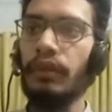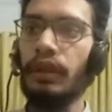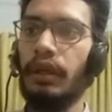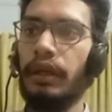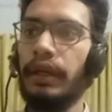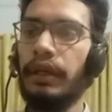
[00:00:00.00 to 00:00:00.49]

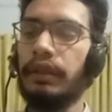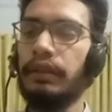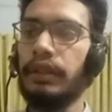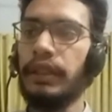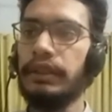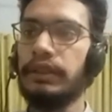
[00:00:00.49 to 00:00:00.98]
and
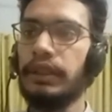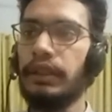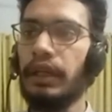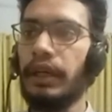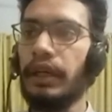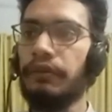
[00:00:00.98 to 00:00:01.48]
the next thing
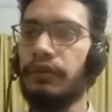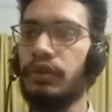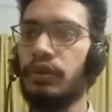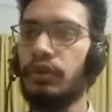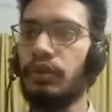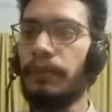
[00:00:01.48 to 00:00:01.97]
I have to
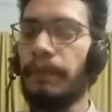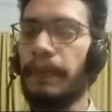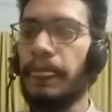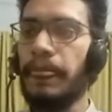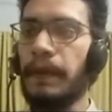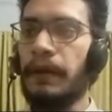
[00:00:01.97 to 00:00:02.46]
do
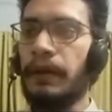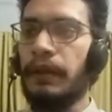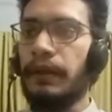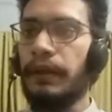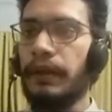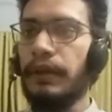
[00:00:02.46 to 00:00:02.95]

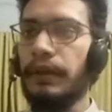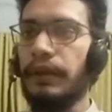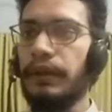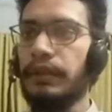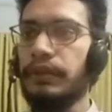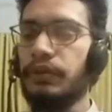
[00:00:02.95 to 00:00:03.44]
here
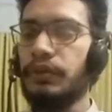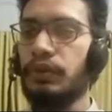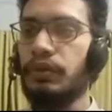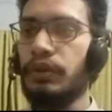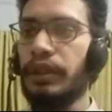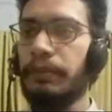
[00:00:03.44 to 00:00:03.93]
is
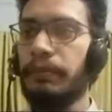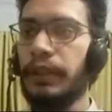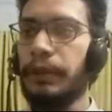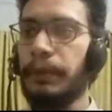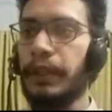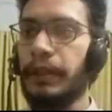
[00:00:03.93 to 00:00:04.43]
to
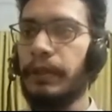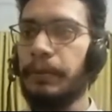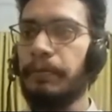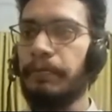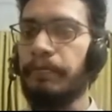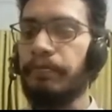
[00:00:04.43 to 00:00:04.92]
implement
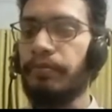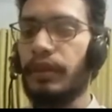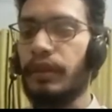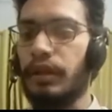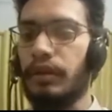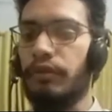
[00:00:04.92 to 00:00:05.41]

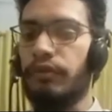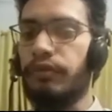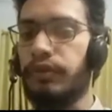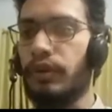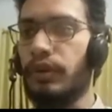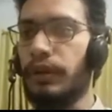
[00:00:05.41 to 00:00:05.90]

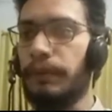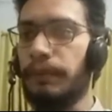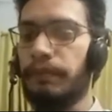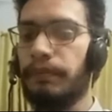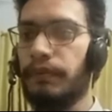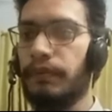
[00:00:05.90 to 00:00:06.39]
for
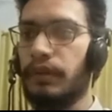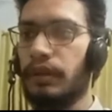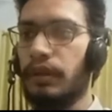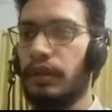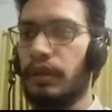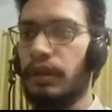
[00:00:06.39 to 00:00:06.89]

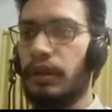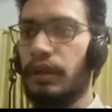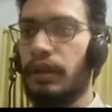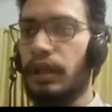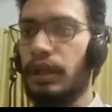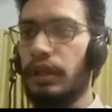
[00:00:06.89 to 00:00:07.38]

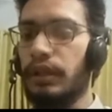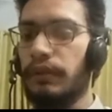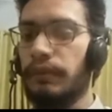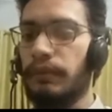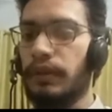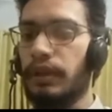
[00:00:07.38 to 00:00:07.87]
I
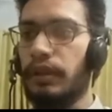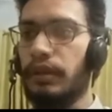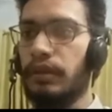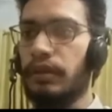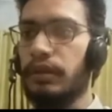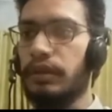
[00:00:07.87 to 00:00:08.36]
in
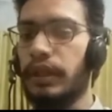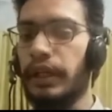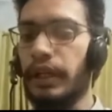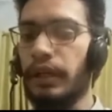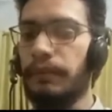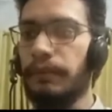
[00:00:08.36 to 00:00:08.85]

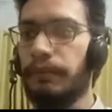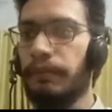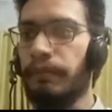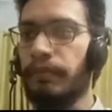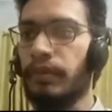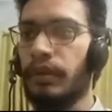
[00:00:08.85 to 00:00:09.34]
data.
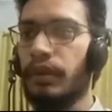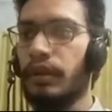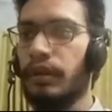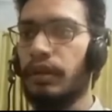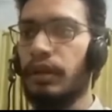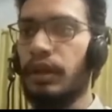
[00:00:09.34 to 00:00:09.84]

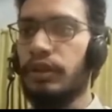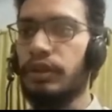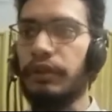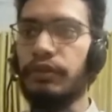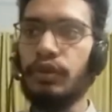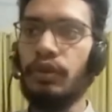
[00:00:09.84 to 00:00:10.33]
So I
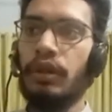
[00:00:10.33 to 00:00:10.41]
have to